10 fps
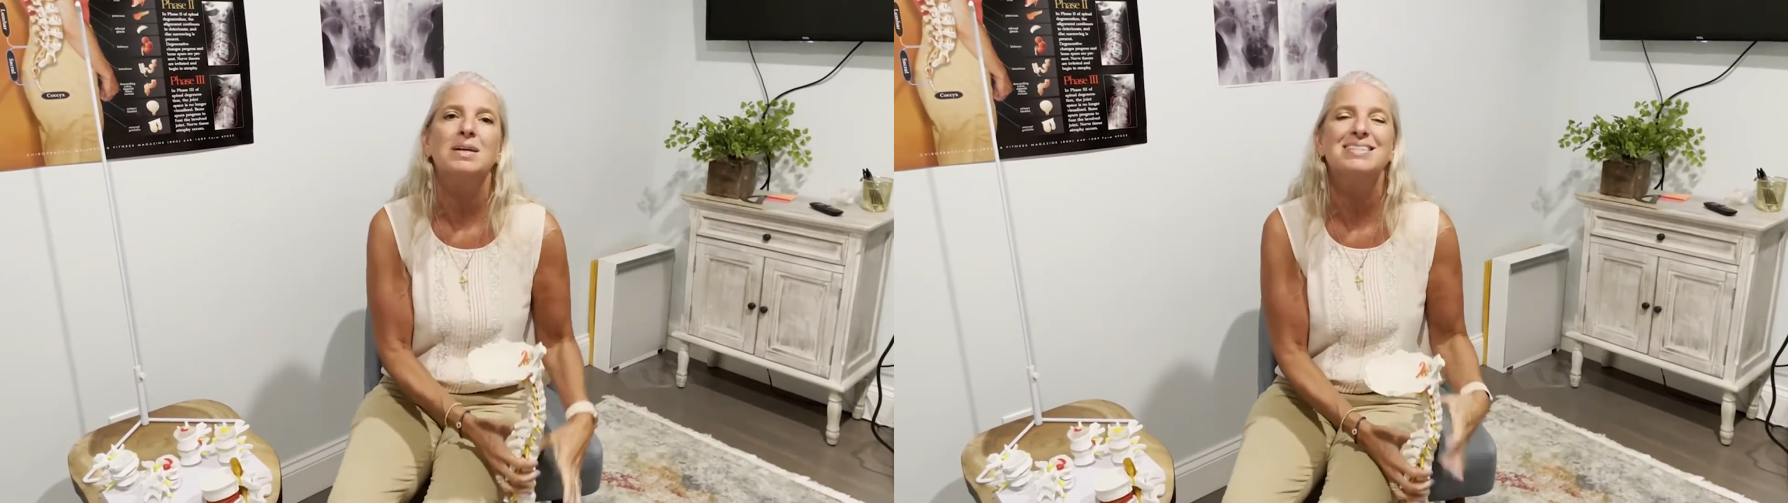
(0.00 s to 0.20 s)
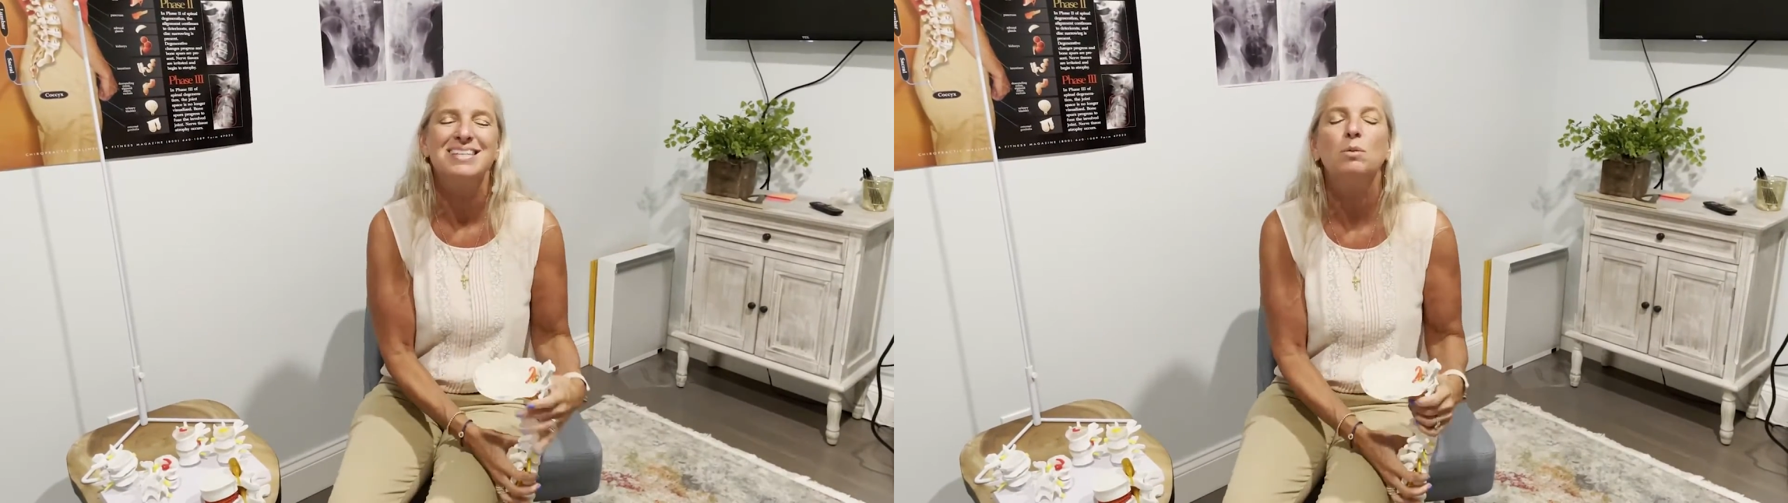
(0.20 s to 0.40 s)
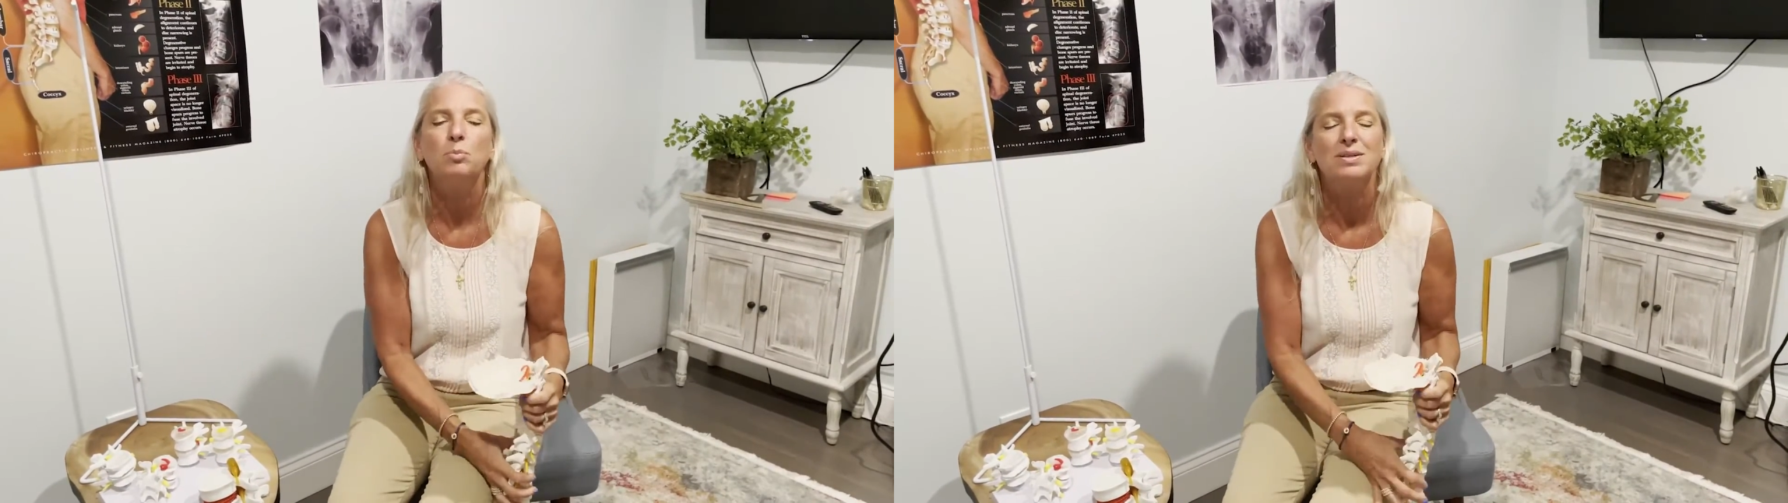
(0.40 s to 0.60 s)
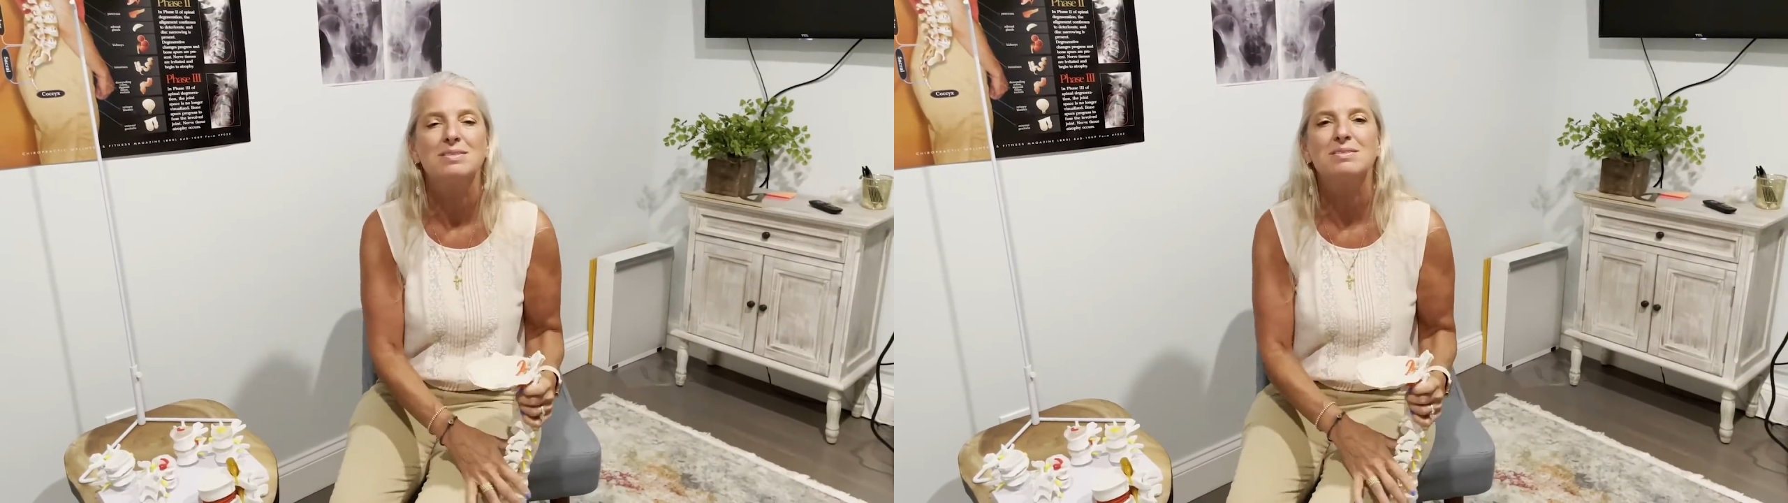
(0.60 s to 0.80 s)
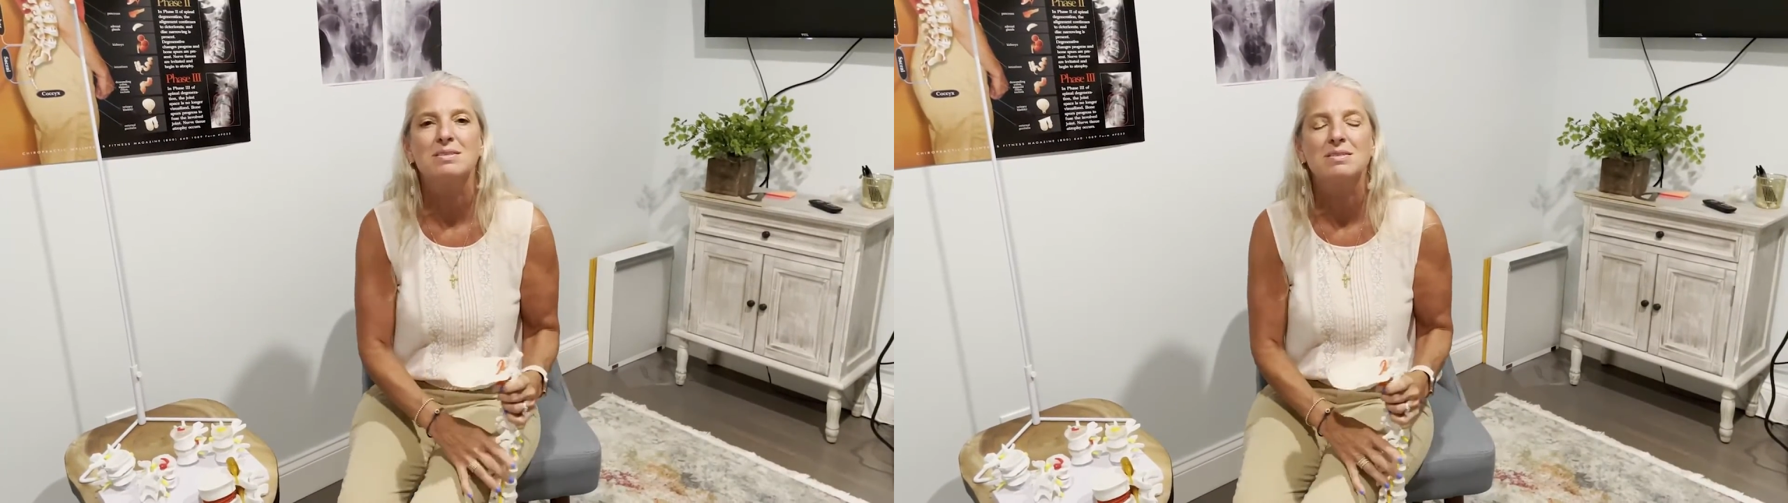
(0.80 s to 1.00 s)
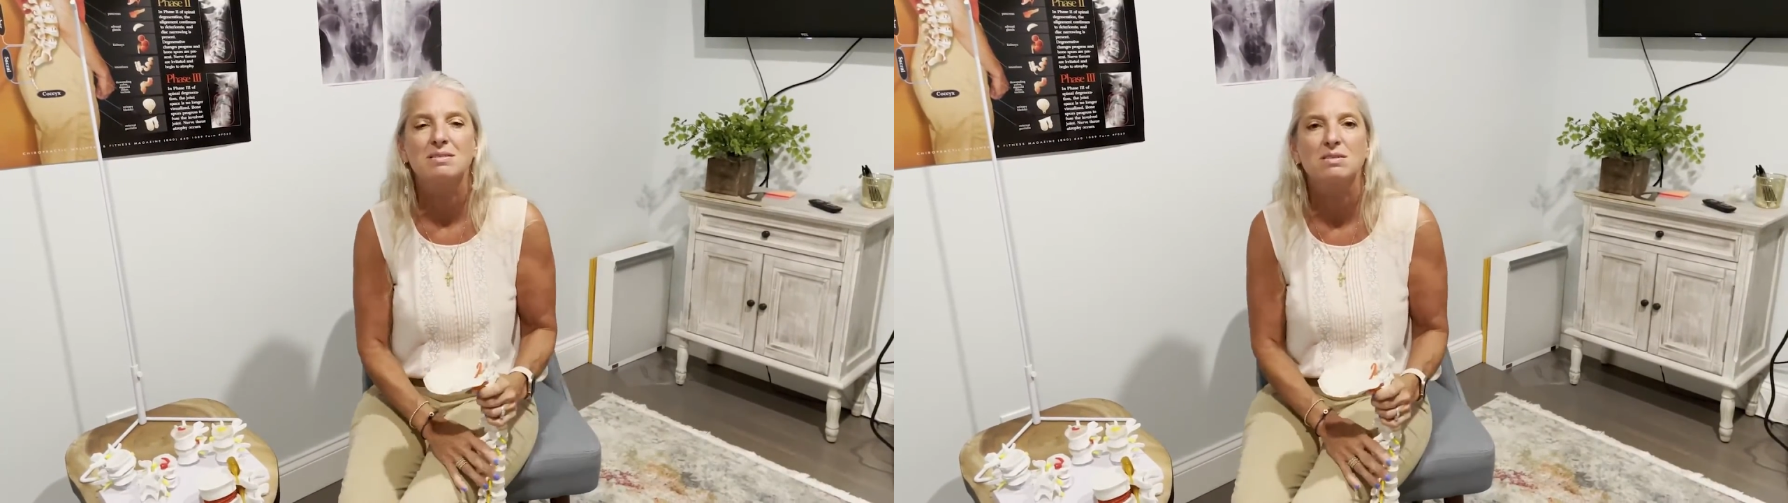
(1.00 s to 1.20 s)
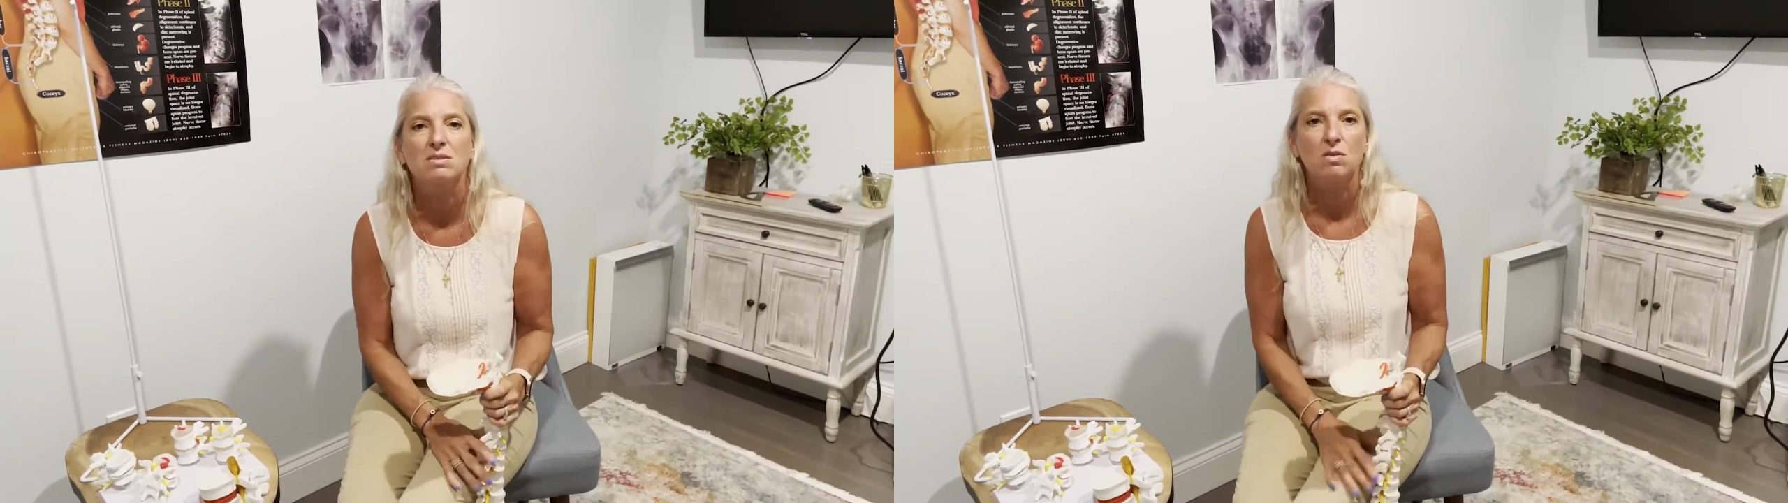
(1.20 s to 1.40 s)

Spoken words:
decompresses the discs